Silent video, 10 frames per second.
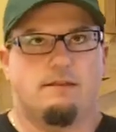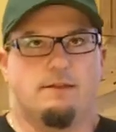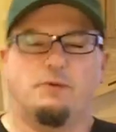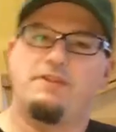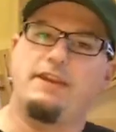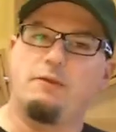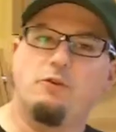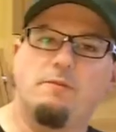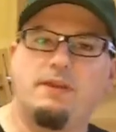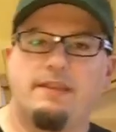you would think it
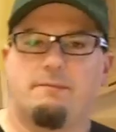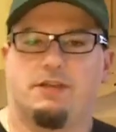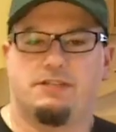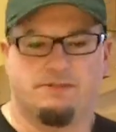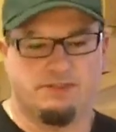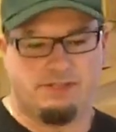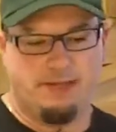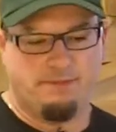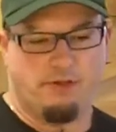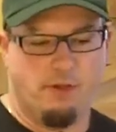wouldn't be that much of a
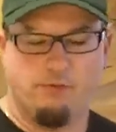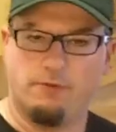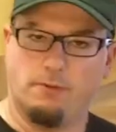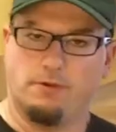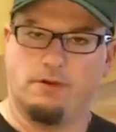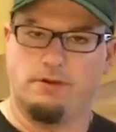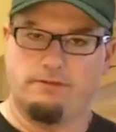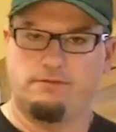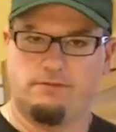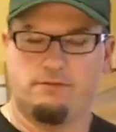step to go from
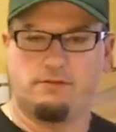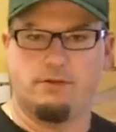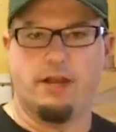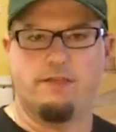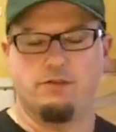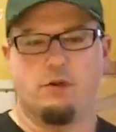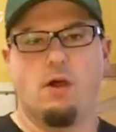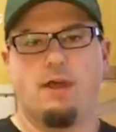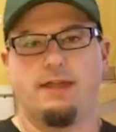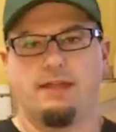creating the
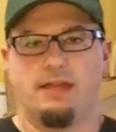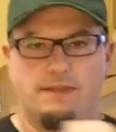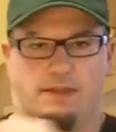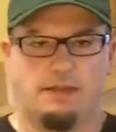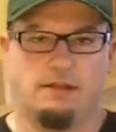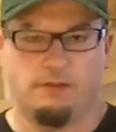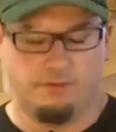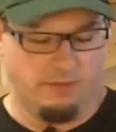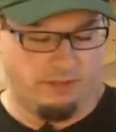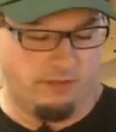drawing and then
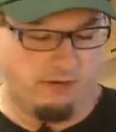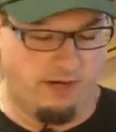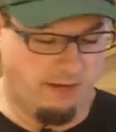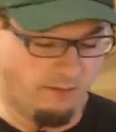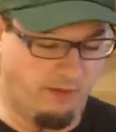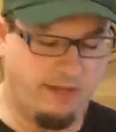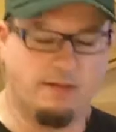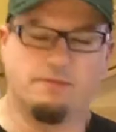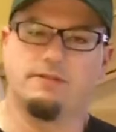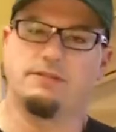ultimately creating the
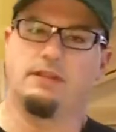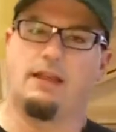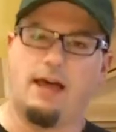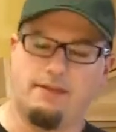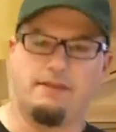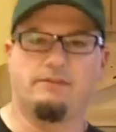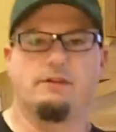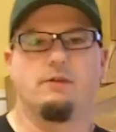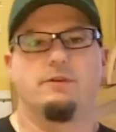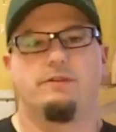plan, but there's a lot of things
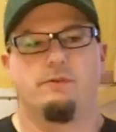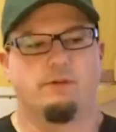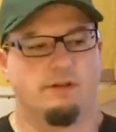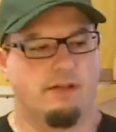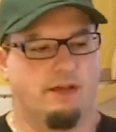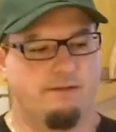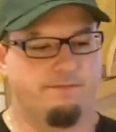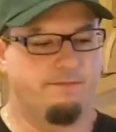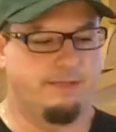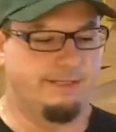that go into it, a lot
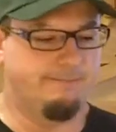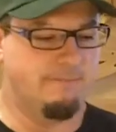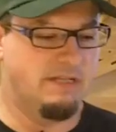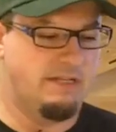of